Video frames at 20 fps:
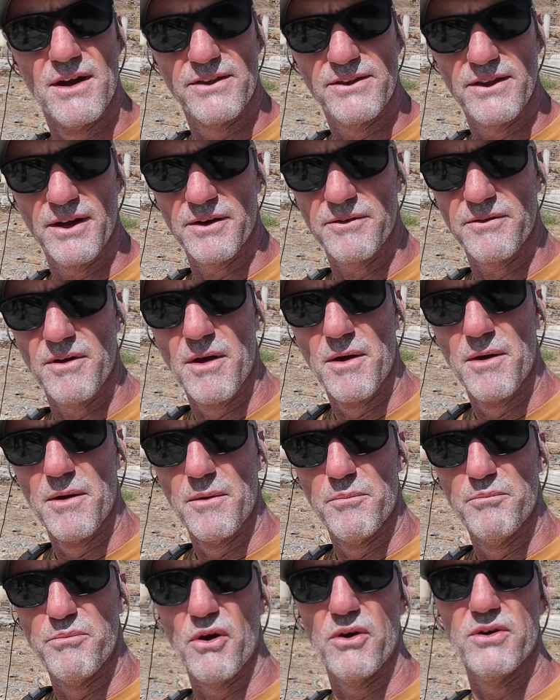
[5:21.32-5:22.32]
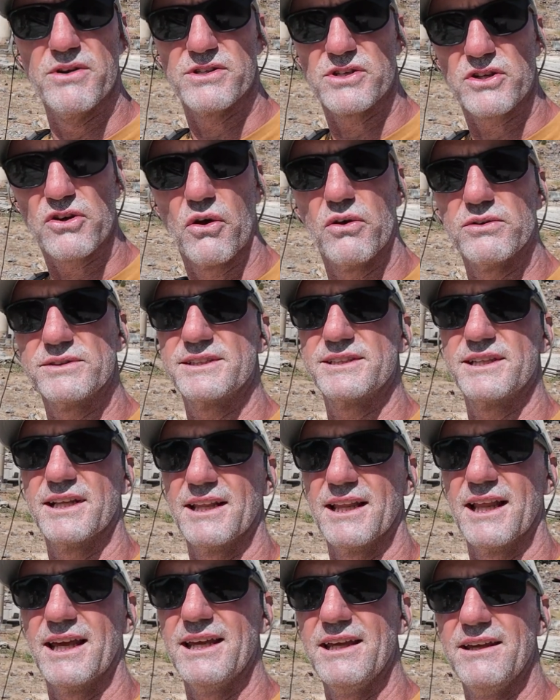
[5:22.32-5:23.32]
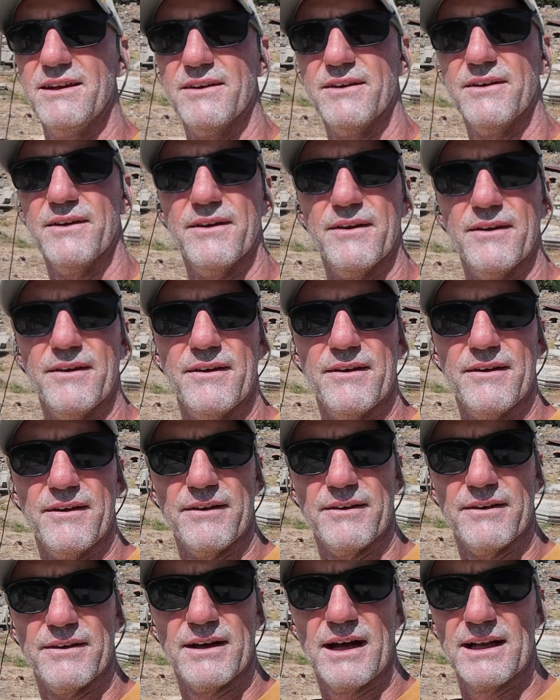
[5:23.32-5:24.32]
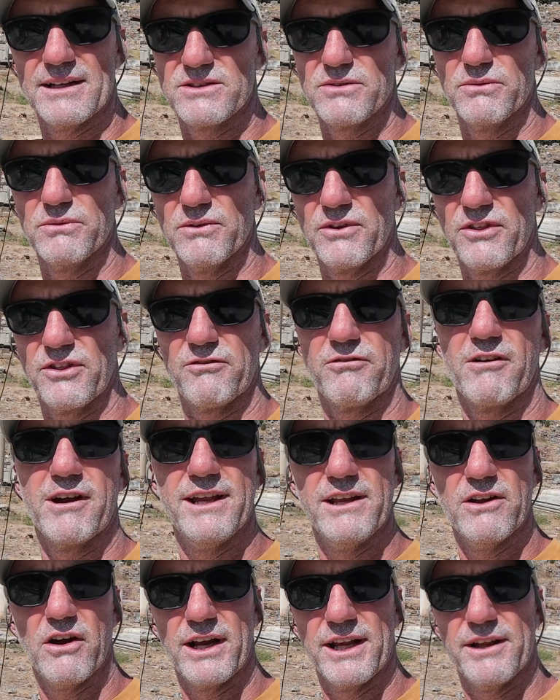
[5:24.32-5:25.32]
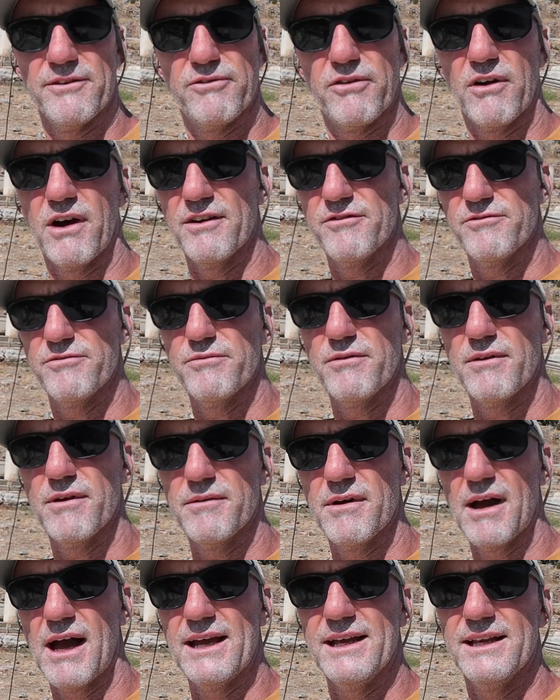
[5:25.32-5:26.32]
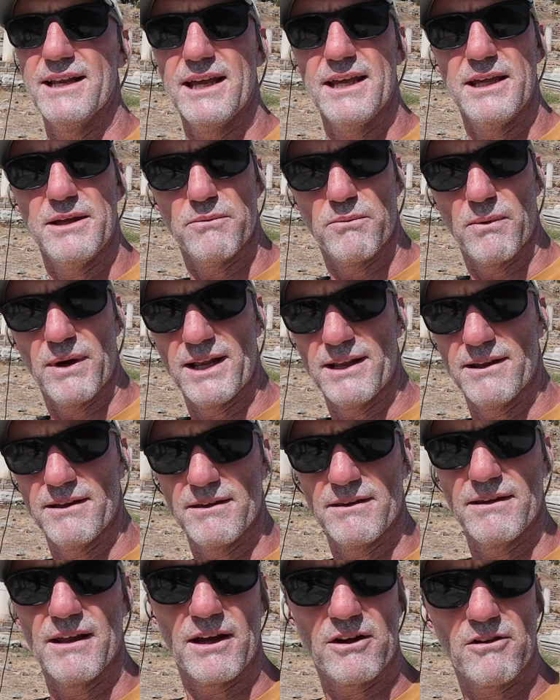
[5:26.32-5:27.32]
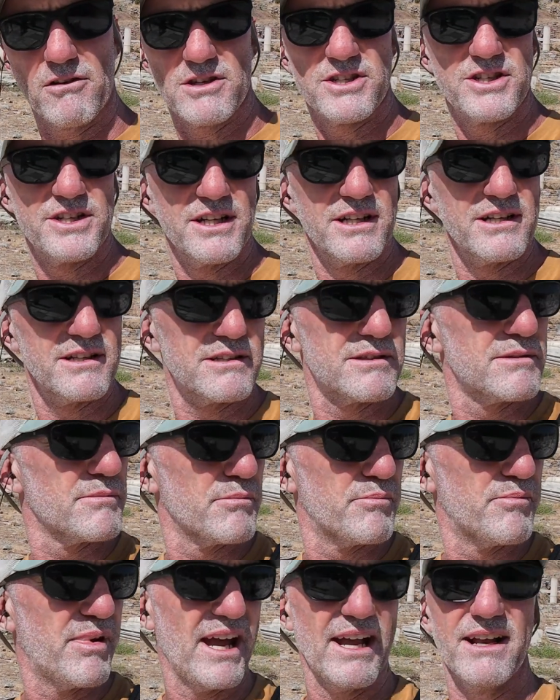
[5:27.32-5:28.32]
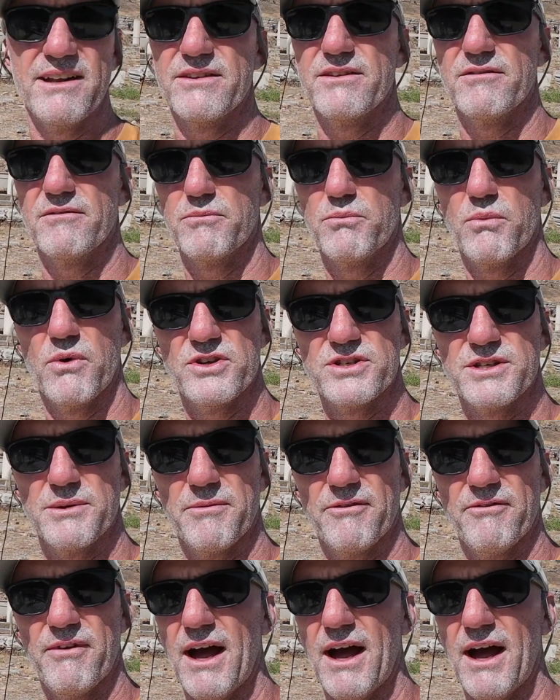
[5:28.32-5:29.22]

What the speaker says: that burned constantly until 395 AD, when Christians banned the worship of